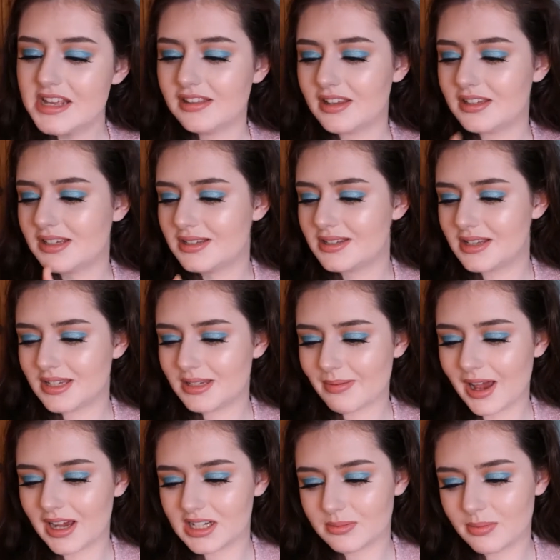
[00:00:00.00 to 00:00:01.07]
This is the
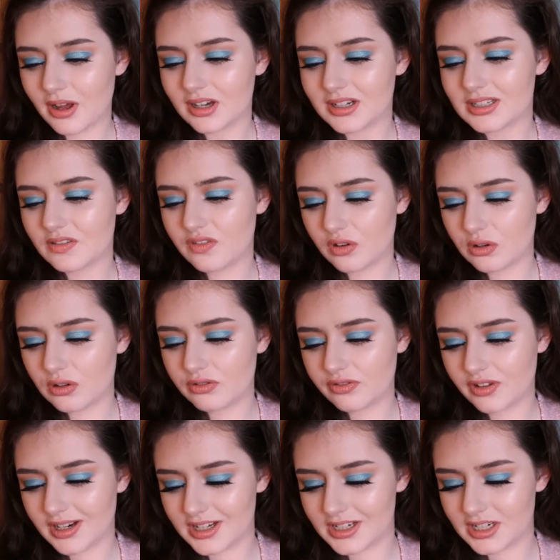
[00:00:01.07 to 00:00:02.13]
Smashbox Photo
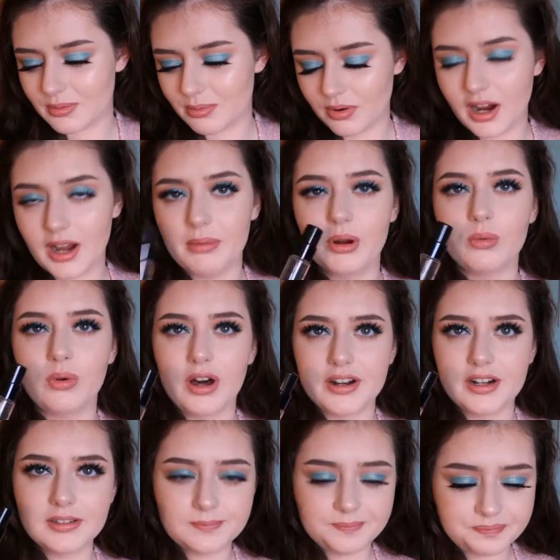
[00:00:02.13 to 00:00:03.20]
Finish Primer
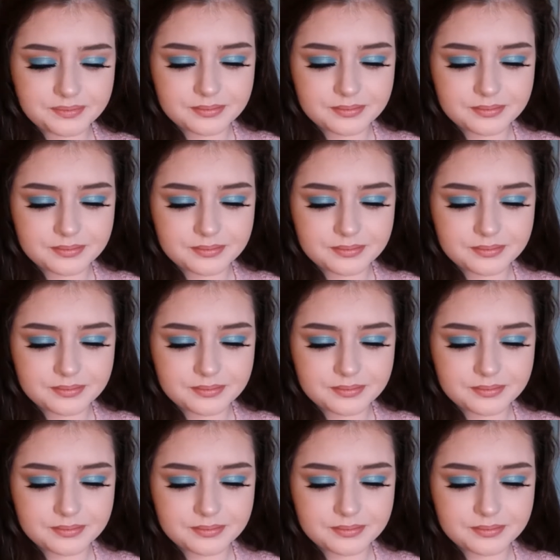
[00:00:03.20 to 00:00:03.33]
Water.